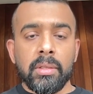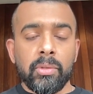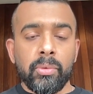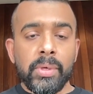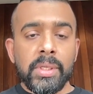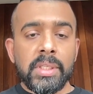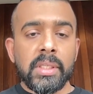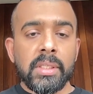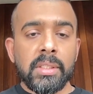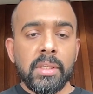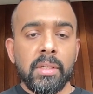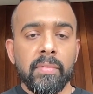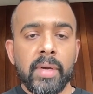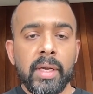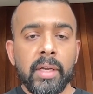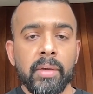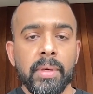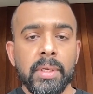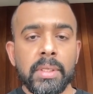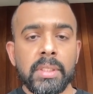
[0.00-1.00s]
360
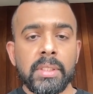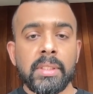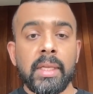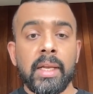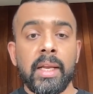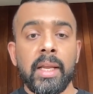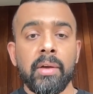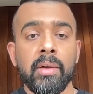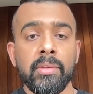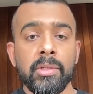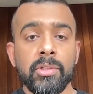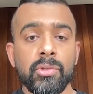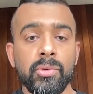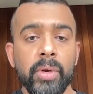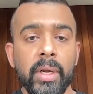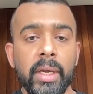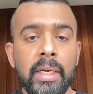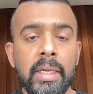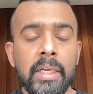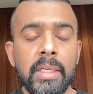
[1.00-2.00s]
evaluations allow the
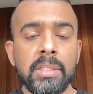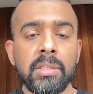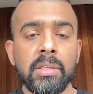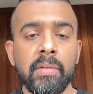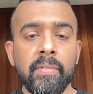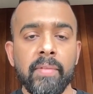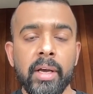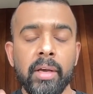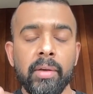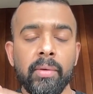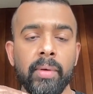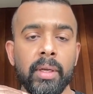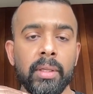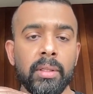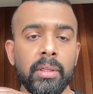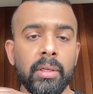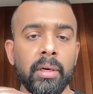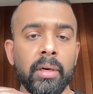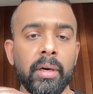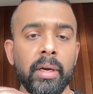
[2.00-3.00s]
trainees to
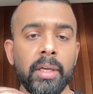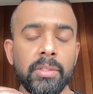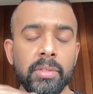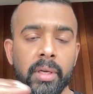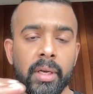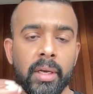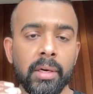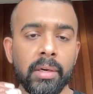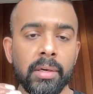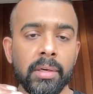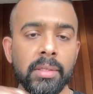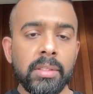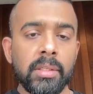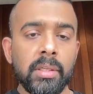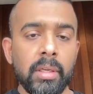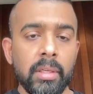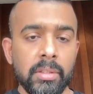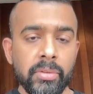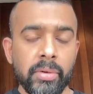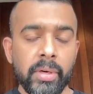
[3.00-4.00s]
evaluate their educators,
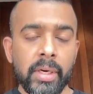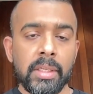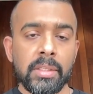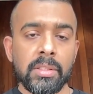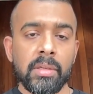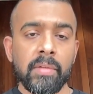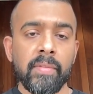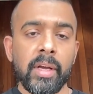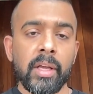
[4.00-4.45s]
trainees to